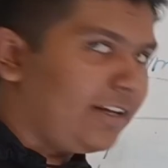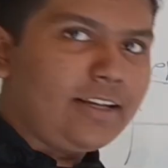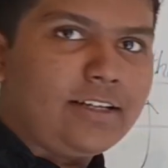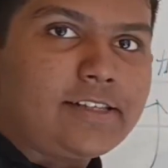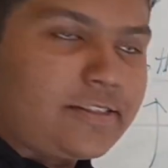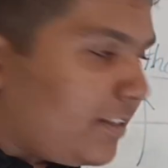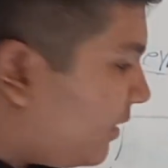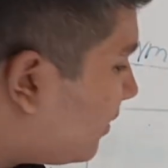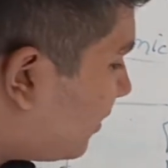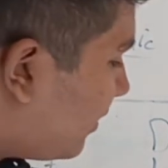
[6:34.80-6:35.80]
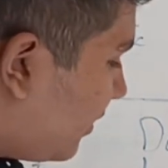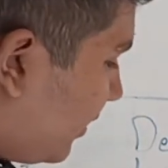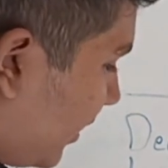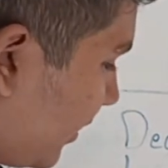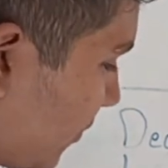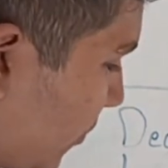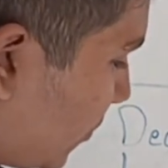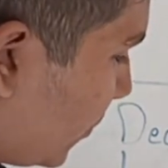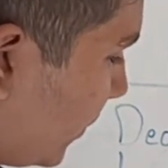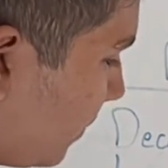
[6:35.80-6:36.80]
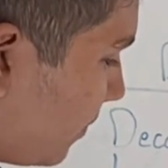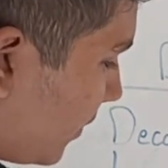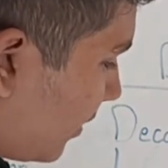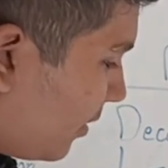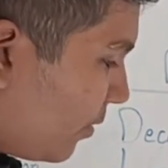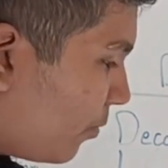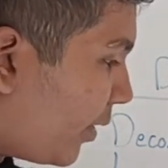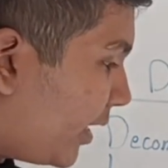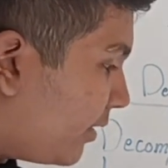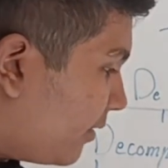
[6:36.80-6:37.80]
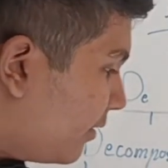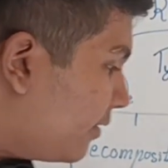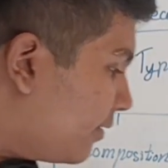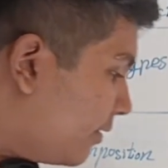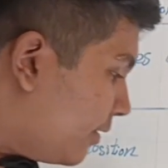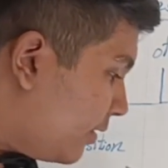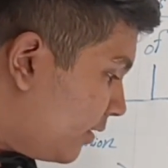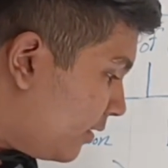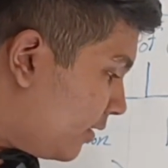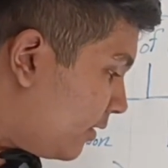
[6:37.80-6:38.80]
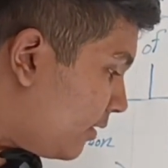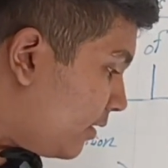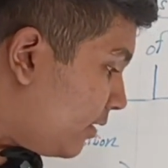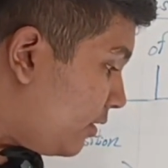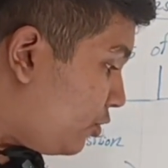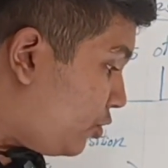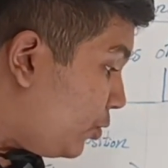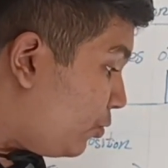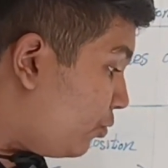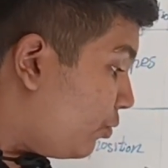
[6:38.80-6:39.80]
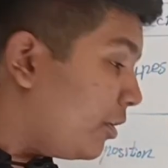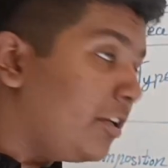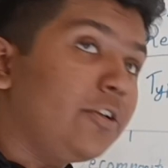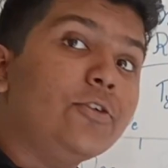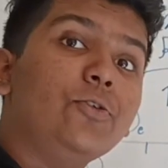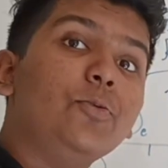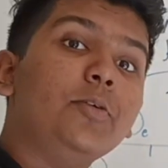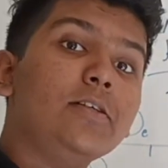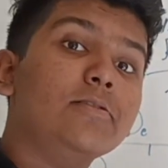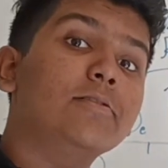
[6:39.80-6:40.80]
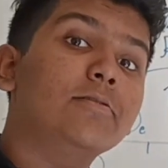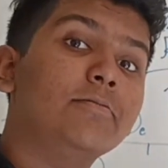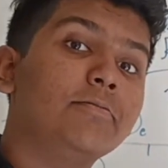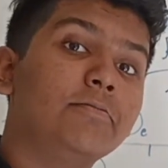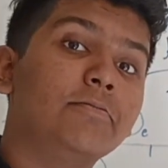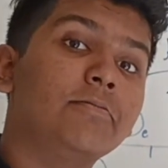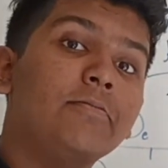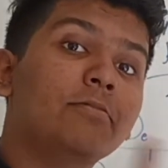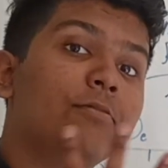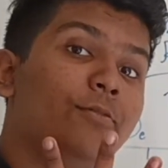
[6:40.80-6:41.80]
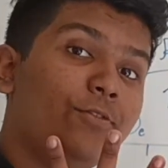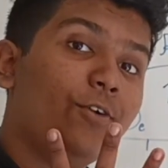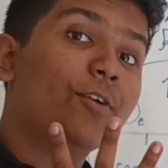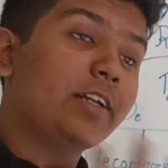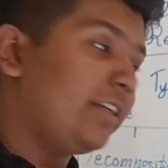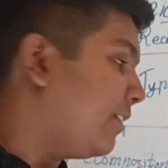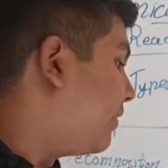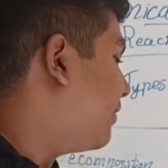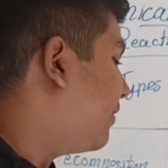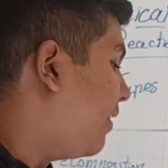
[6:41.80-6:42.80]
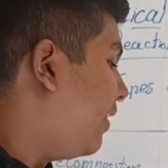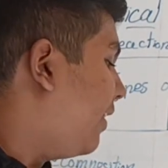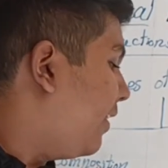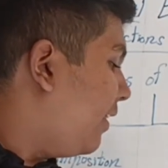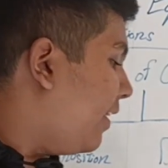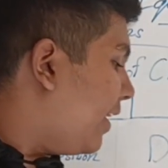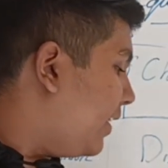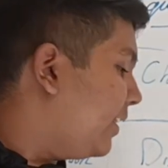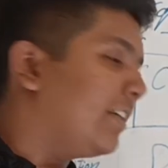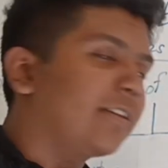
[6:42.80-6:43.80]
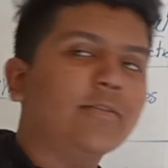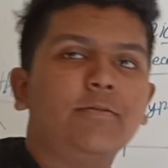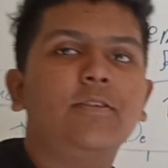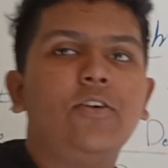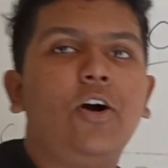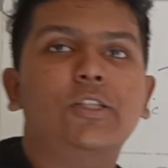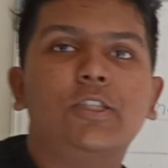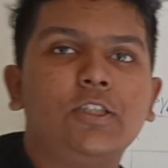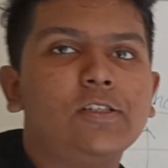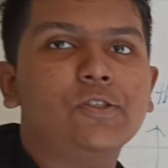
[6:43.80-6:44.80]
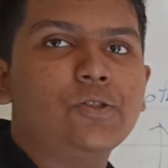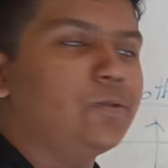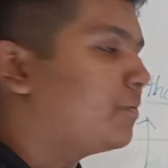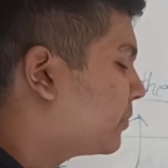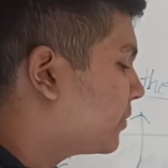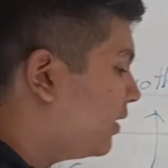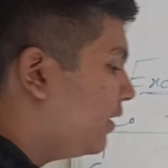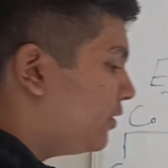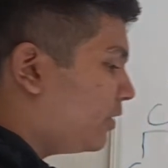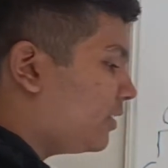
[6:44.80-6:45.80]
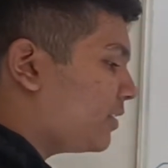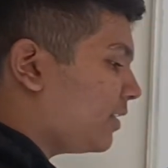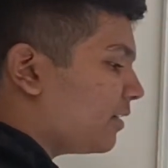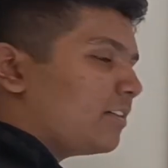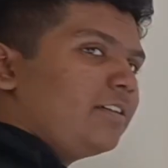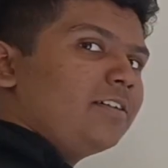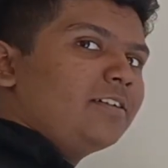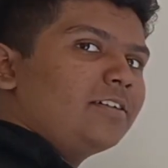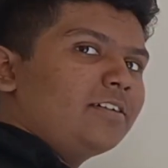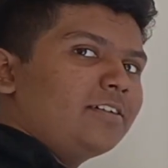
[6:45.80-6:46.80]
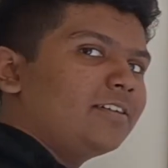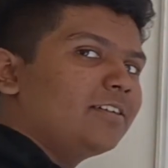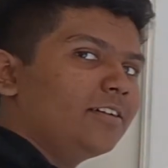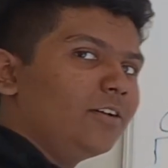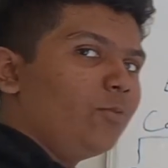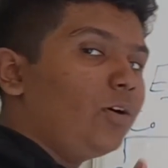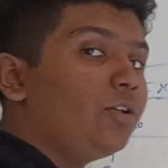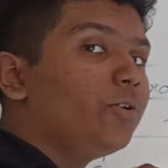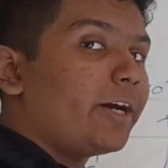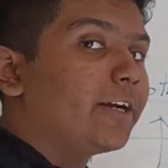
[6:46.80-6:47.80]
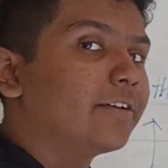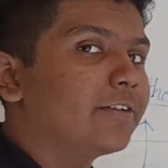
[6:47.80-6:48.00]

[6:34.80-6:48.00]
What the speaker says: Let's see. Here is 2, 1, 2 into 2 is 4, right? And here, oxygen is 2. So just think, what to add?